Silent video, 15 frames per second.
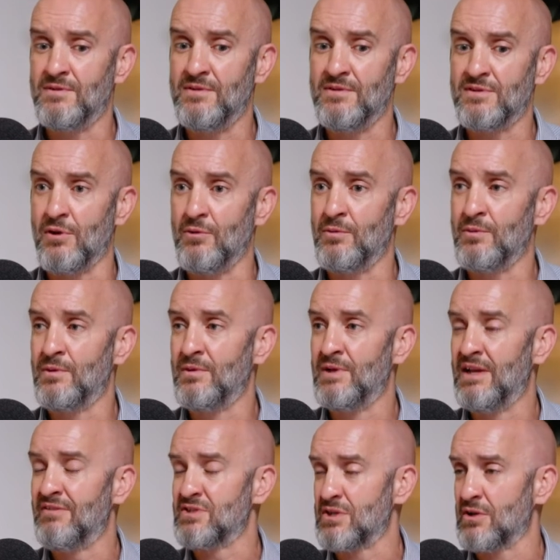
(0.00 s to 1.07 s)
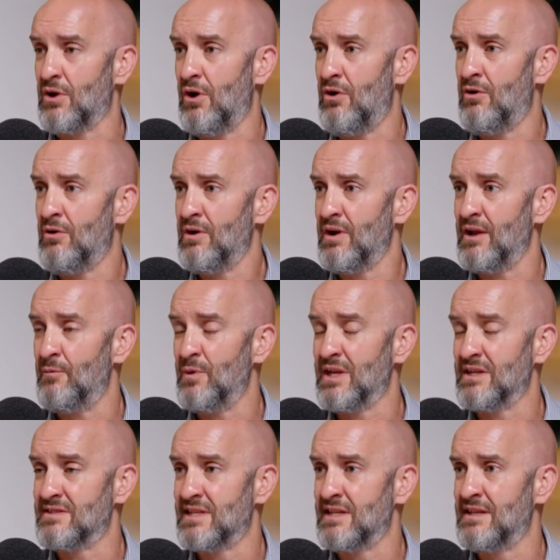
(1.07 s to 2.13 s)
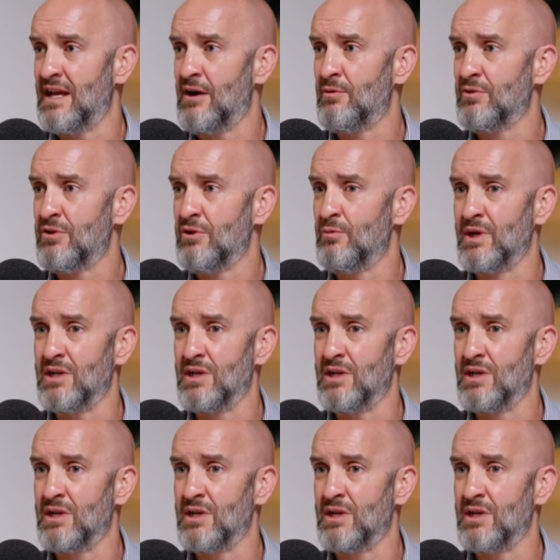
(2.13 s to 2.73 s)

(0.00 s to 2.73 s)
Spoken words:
So give us a call and we can sit down with you.